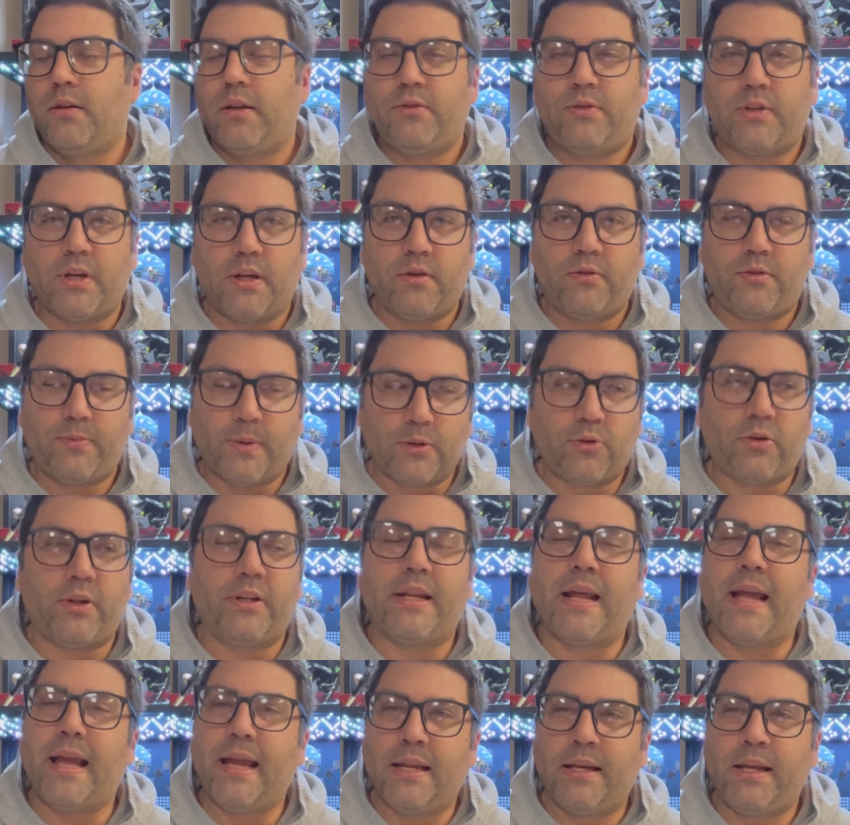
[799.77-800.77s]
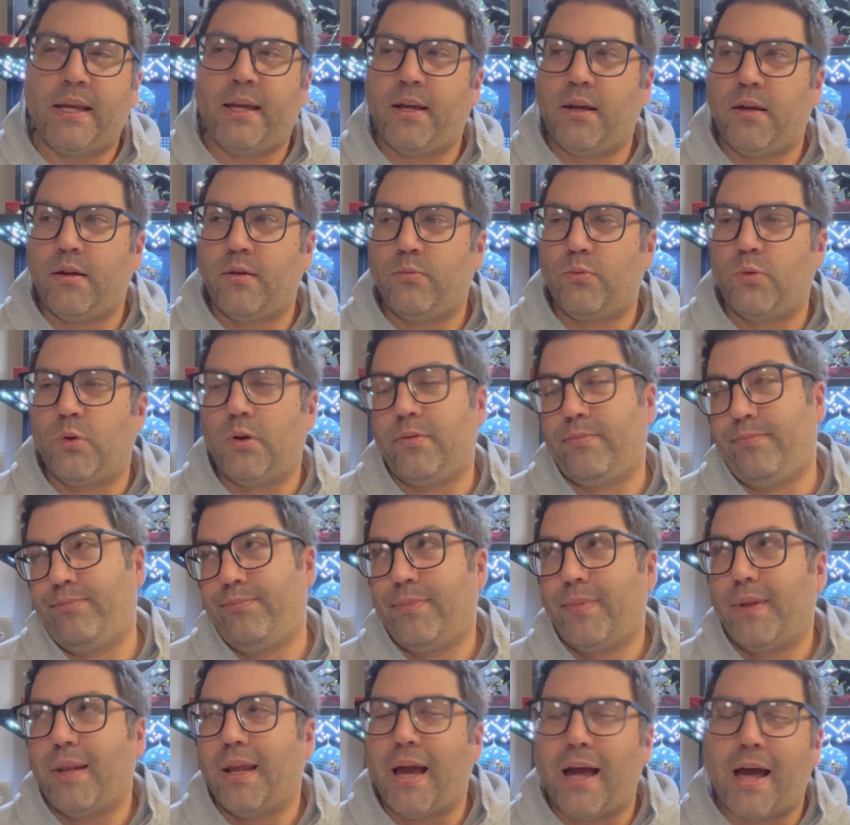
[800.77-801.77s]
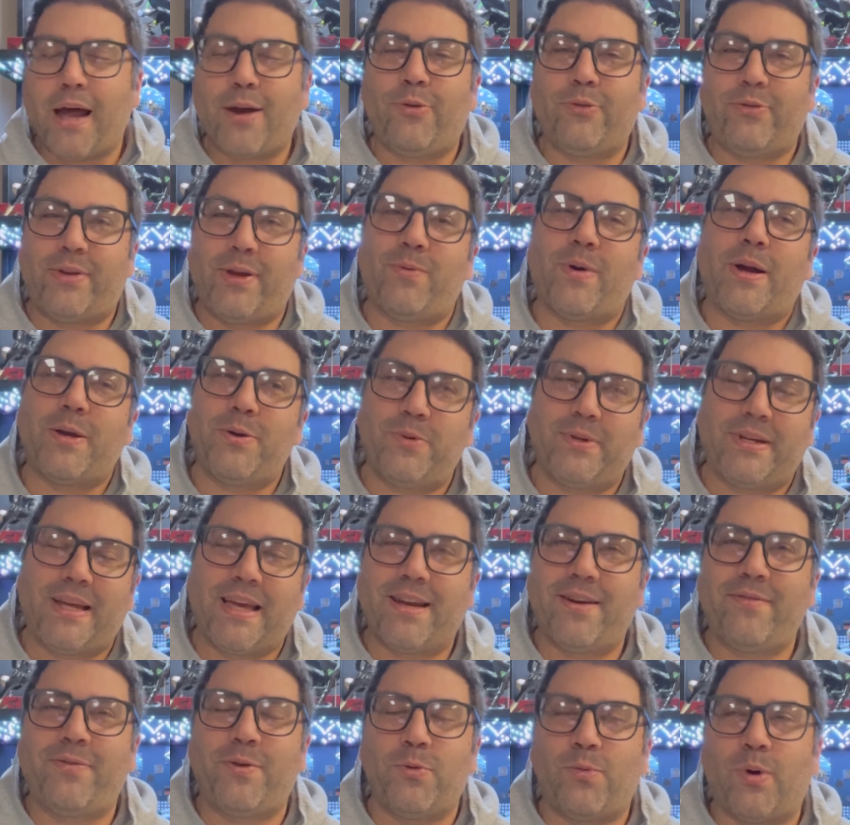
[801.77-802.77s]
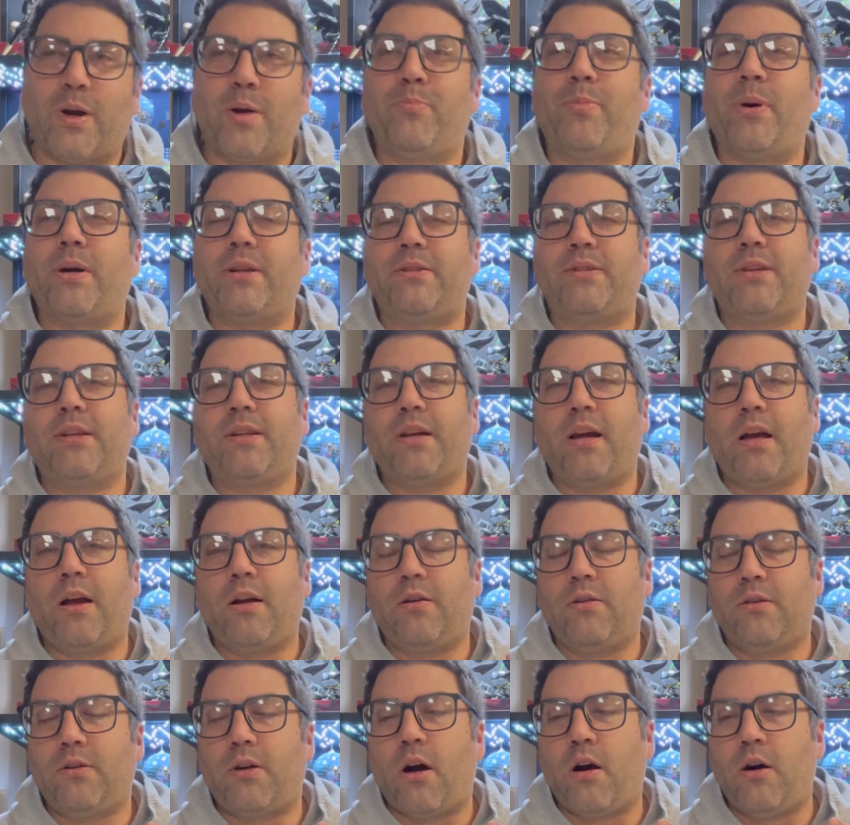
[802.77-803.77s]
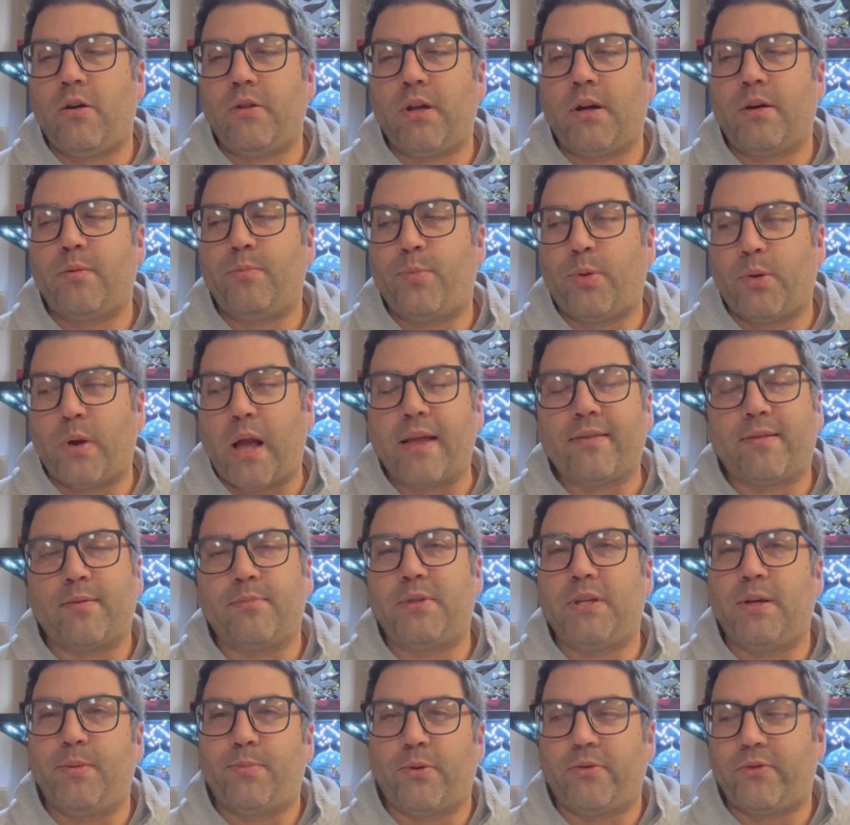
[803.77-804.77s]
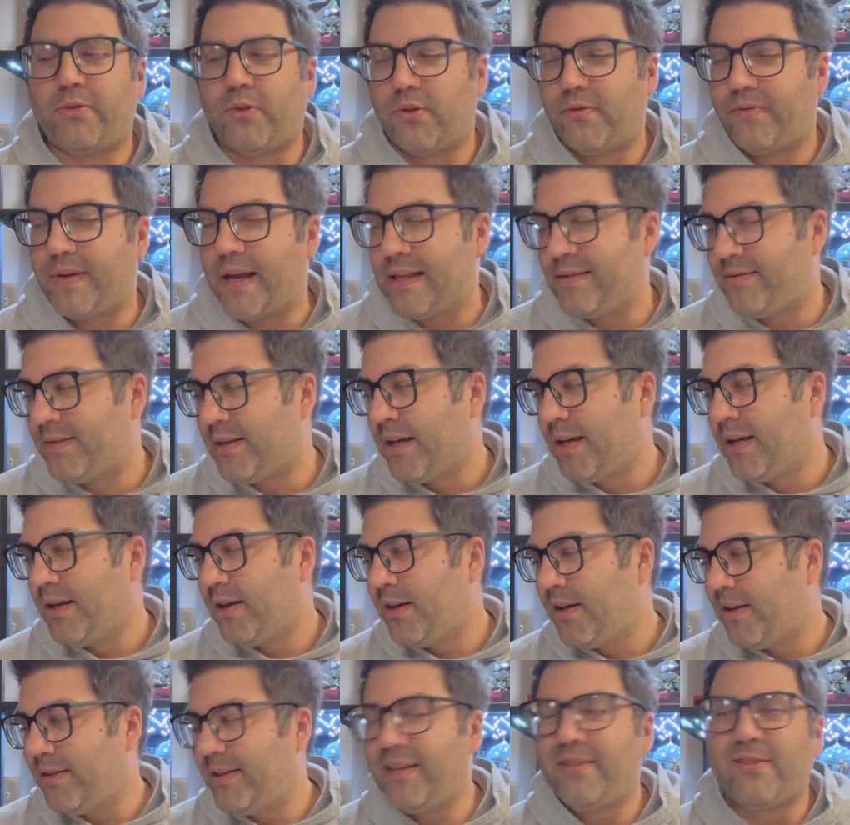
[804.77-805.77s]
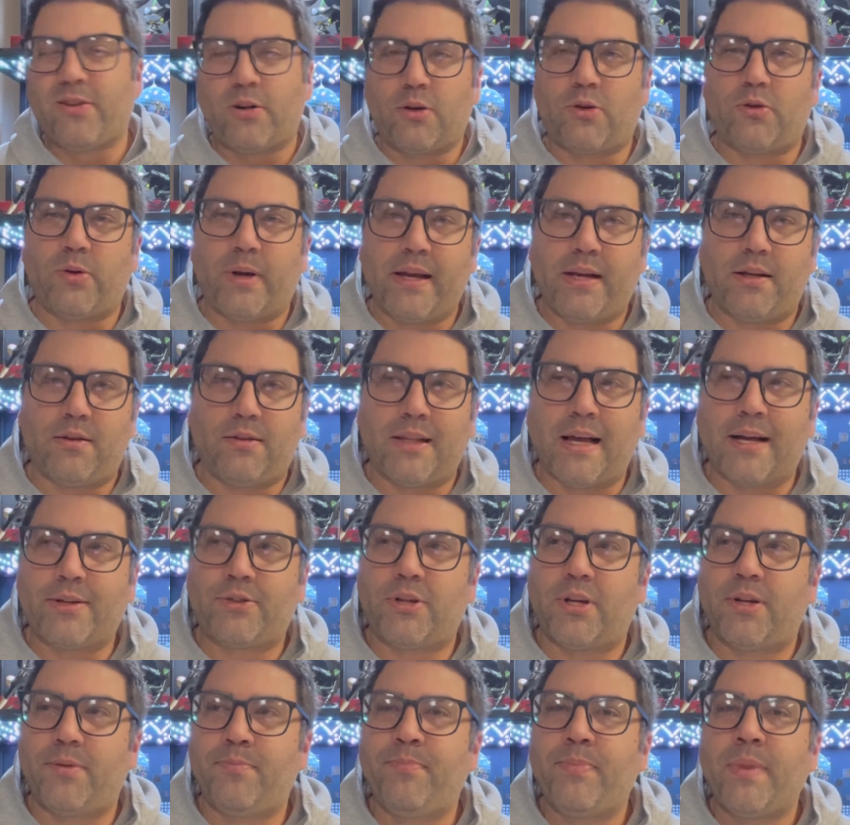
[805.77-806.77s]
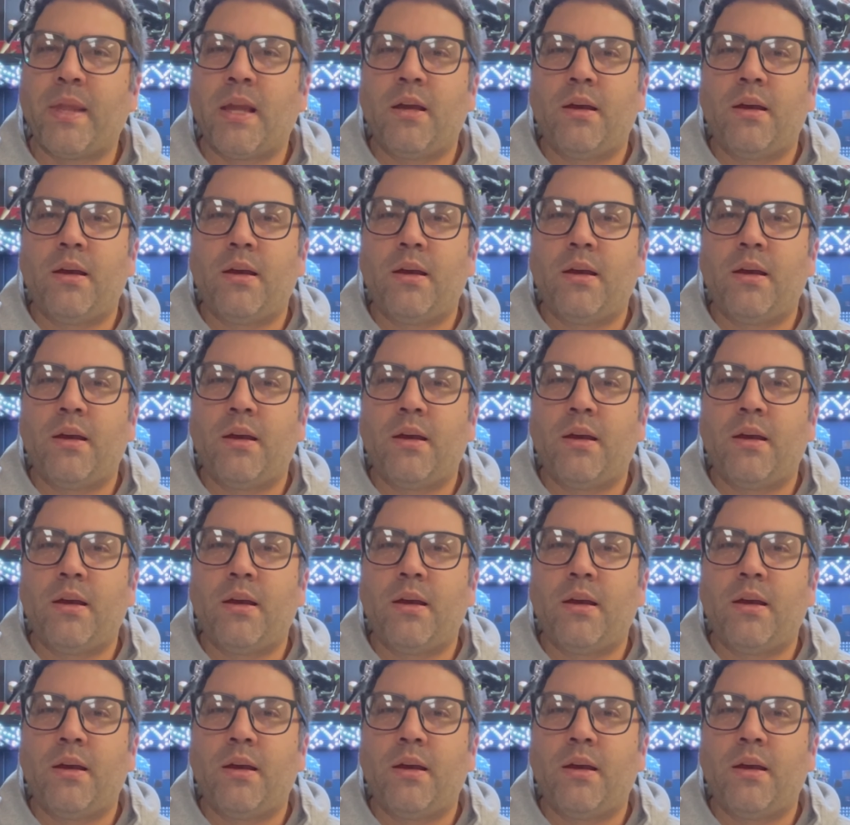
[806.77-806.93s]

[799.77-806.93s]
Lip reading: Especially to any, well, I don't see why you would get it if you weren't, but to all the SMT Persona fans, these are a great collection.